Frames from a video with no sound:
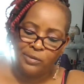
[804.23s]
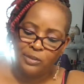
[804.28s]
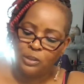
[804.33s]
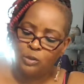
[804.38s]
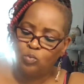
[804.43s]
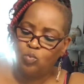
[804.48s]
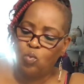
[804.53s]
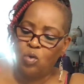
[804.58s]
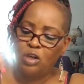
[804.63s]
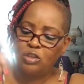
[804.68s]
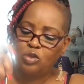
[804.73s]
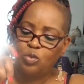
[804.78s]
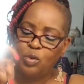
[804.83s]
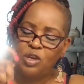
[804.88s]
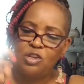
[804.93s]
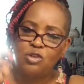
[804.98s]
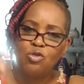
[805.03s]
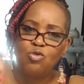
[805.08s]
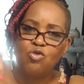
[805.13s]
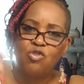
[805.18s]
And once
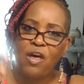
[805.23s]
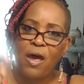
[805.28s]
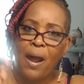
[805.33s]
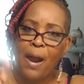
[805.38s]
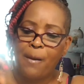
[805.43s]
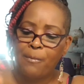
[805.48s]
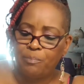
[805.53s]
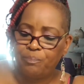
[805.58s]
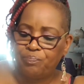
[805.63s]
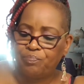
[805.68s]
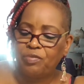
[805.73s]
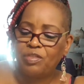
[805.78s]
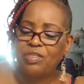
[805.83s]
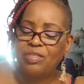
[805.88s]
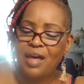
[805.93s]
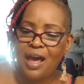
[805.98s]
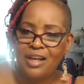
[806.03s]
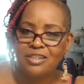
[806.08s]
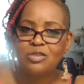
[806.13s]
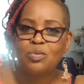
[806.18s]
we do that,
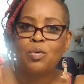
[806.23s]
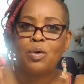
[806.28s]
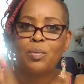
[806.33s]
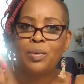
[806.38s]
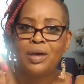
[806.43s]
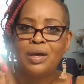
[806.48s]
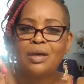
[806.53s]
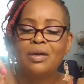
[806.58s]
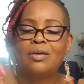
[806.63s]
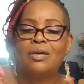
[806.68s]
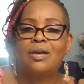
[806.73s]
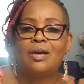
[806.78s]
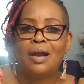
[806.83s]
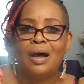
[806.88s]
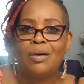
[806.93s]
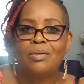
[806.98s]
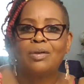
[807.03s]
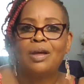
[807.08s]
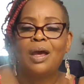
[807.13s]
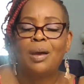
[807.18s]
that's when we can get
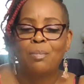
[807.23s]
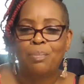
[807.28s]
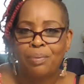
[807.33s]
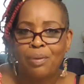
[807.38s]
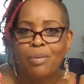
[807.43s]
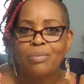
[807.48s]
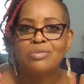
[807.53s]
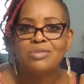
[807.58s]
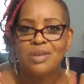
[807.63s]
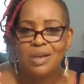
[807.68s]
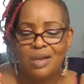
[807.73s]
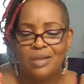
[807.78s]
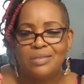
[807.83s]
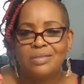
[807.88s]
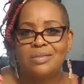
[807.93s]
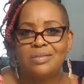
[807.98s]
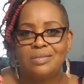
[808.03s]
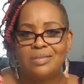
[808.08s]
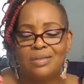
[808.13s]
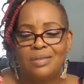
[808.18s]
out and
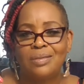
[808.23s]
protest.